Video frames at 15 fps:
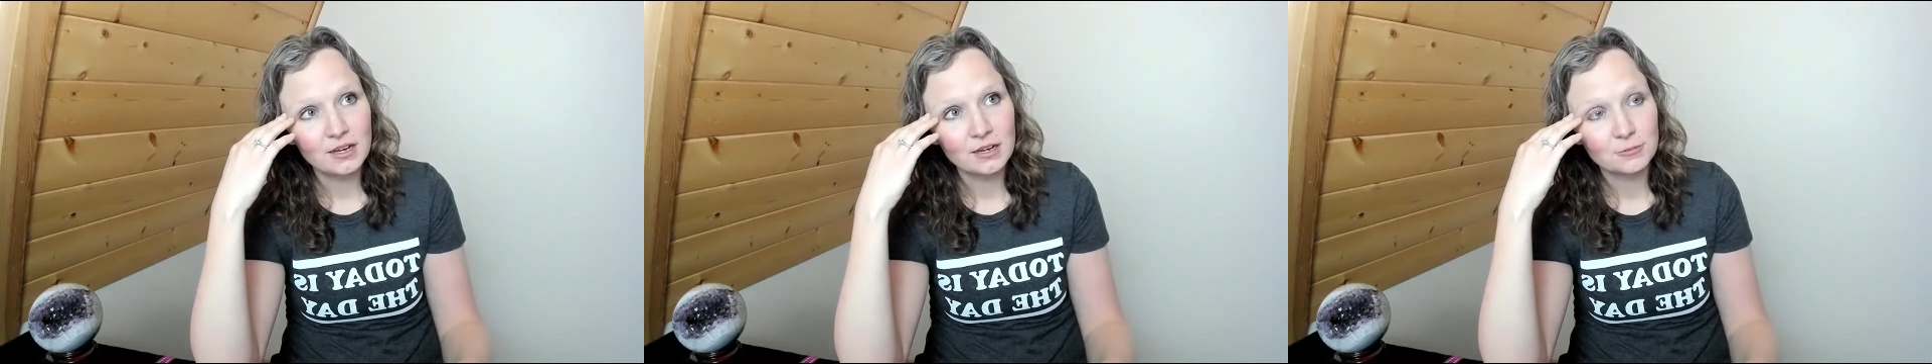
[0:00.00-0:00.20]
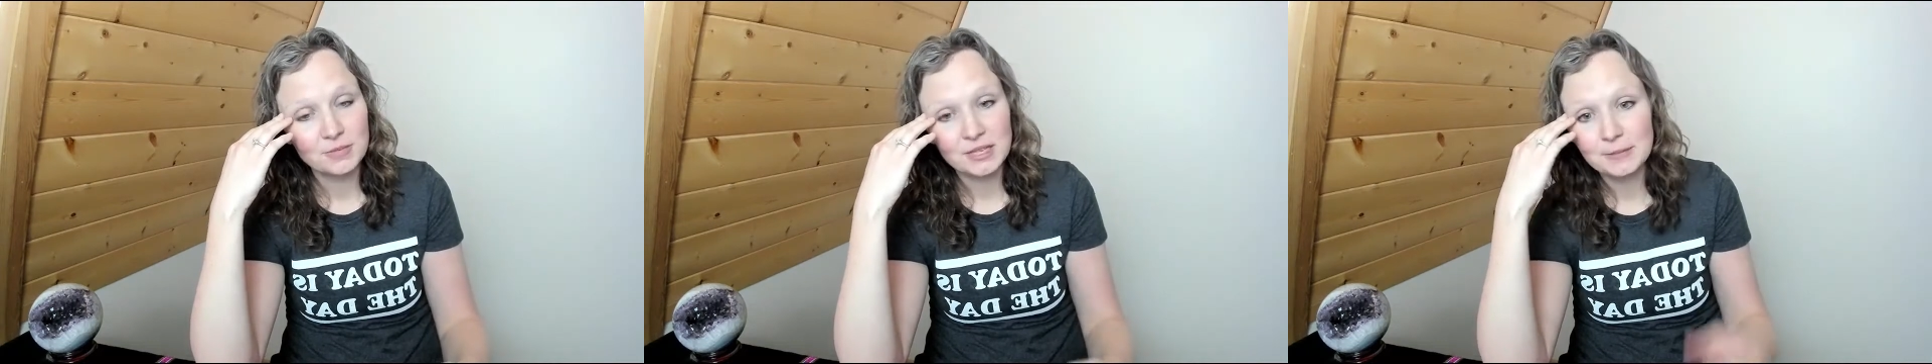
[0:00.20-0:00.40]

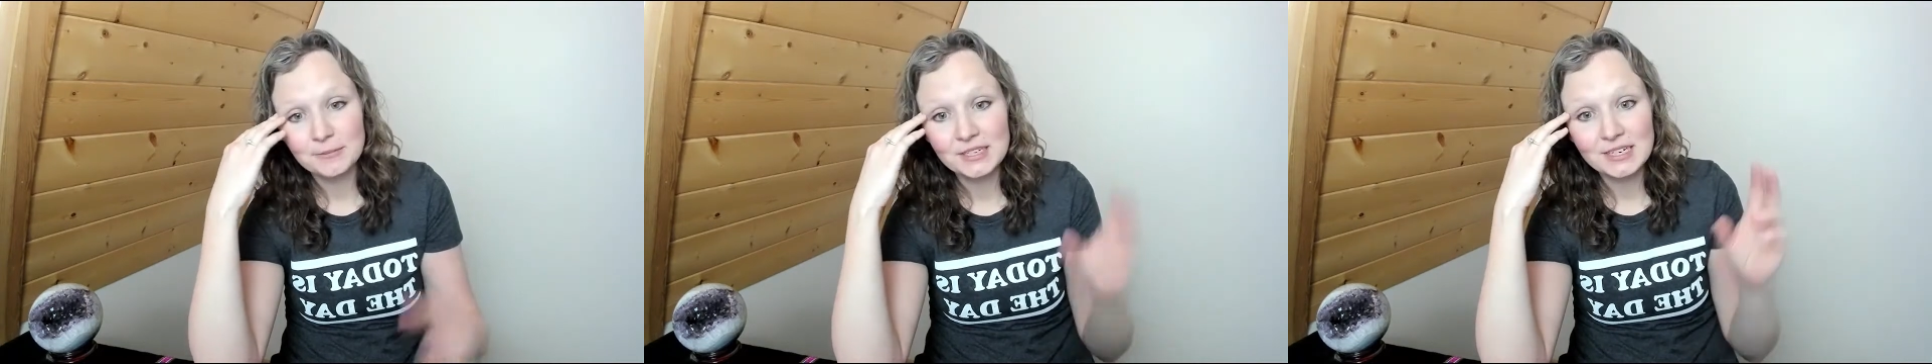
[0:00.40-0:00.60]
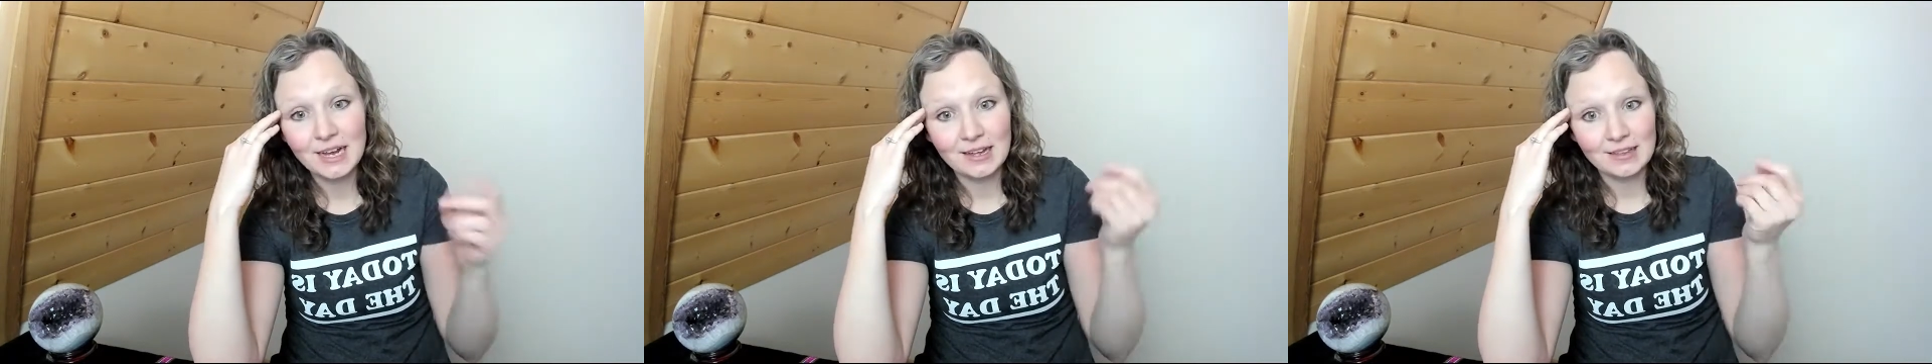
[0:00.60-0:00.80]

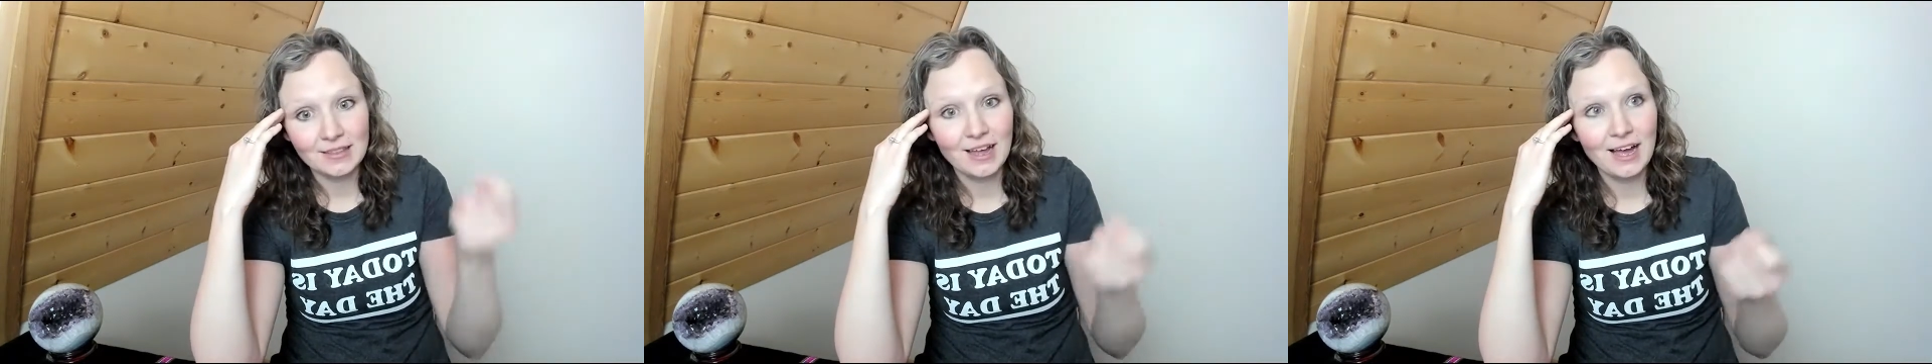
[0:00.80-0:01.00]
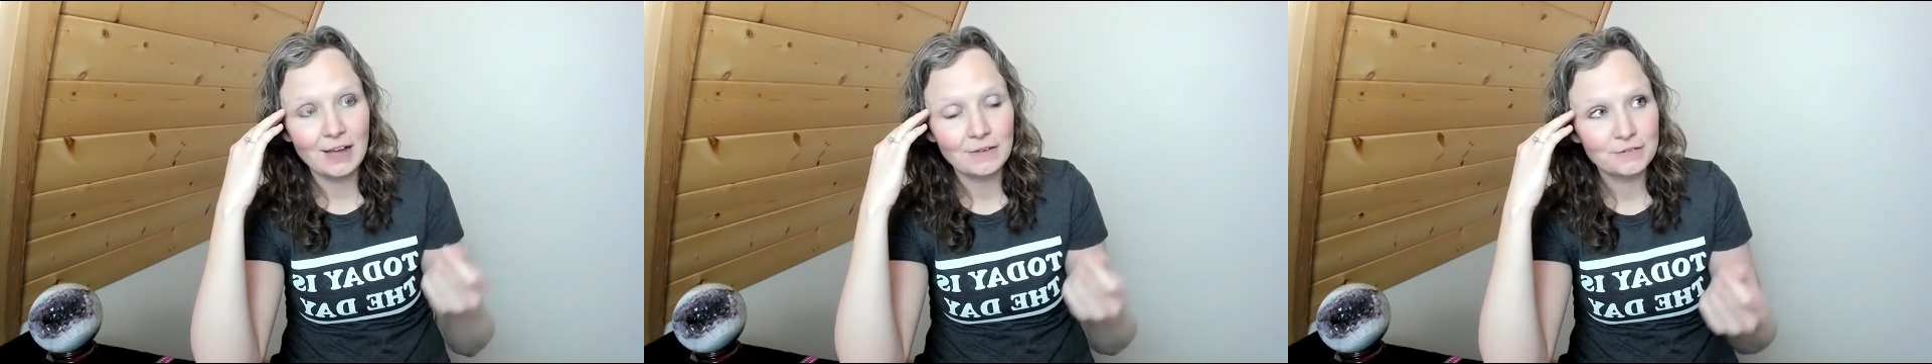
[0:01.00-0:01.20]
Maybe not
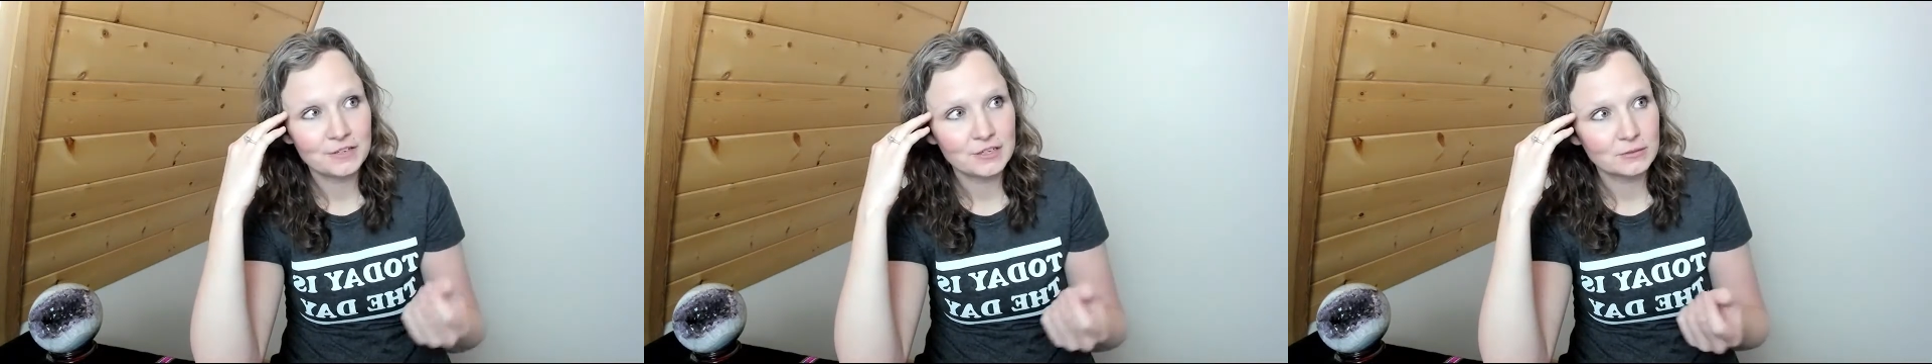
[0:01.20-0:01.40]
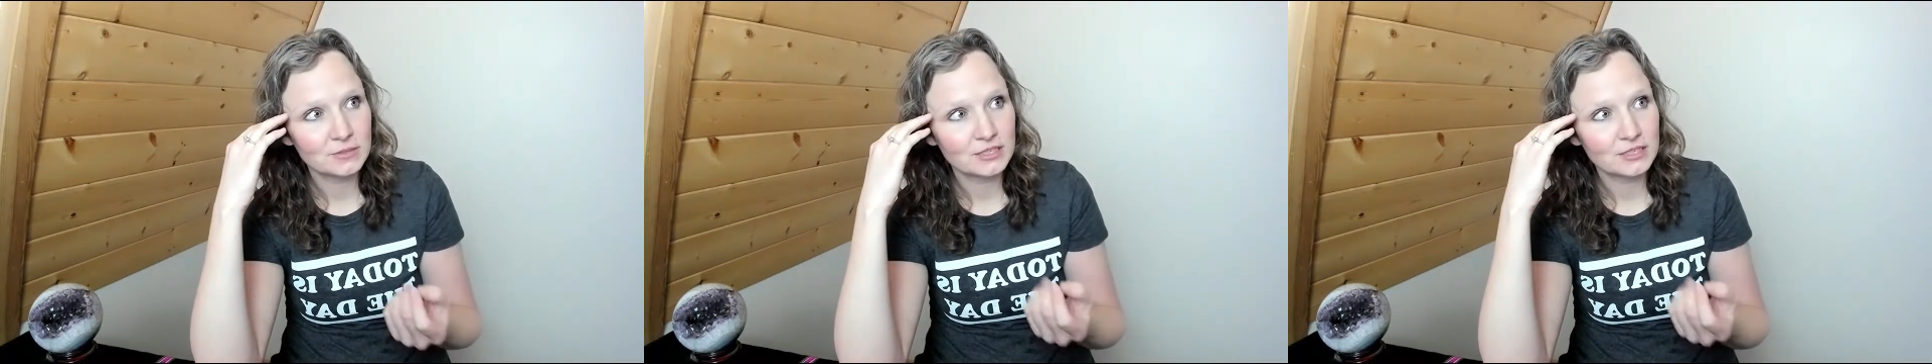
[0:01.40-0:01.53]
laughing,